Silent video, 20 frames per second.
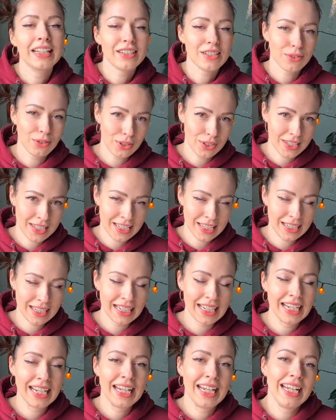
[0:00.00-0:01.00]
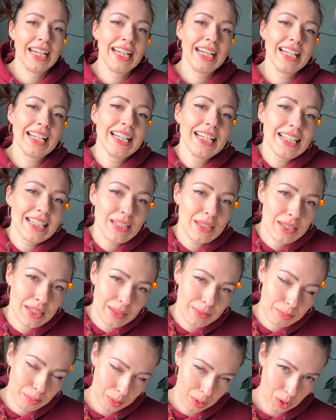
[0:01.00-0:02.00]
So you see,
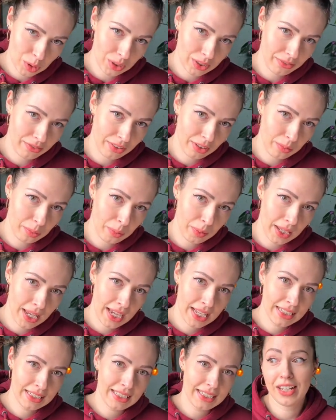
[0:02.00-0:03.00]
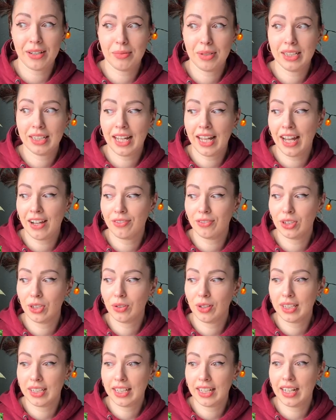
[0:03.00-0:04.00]
it's beautiful plant. I mean, I have
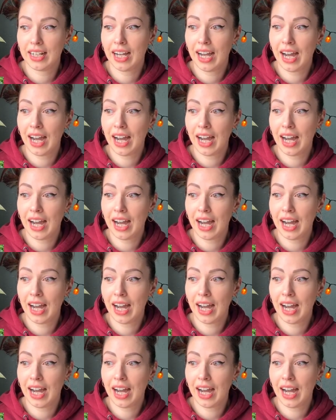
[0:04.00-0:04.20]
no idea